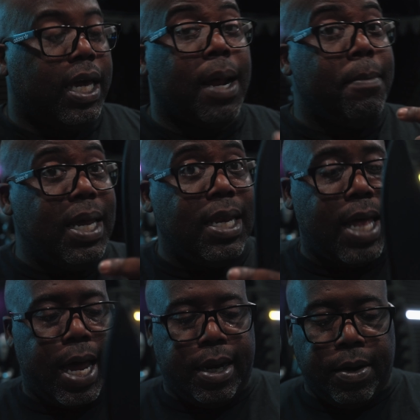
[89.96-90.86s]
and I mean
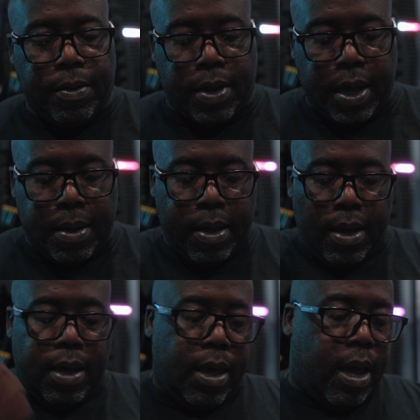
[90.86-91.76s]
that here, okay?
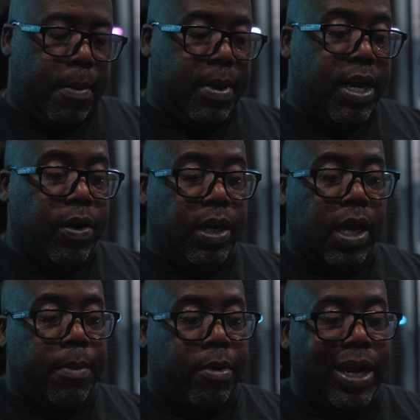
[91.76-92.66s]
Nearly
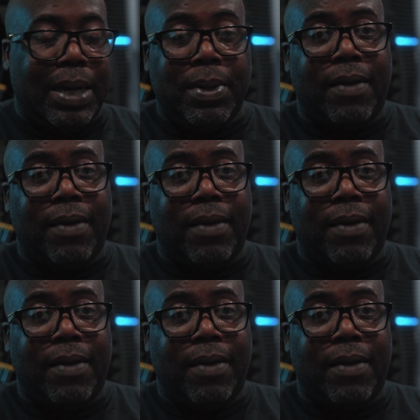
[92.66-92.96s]
unbreakable.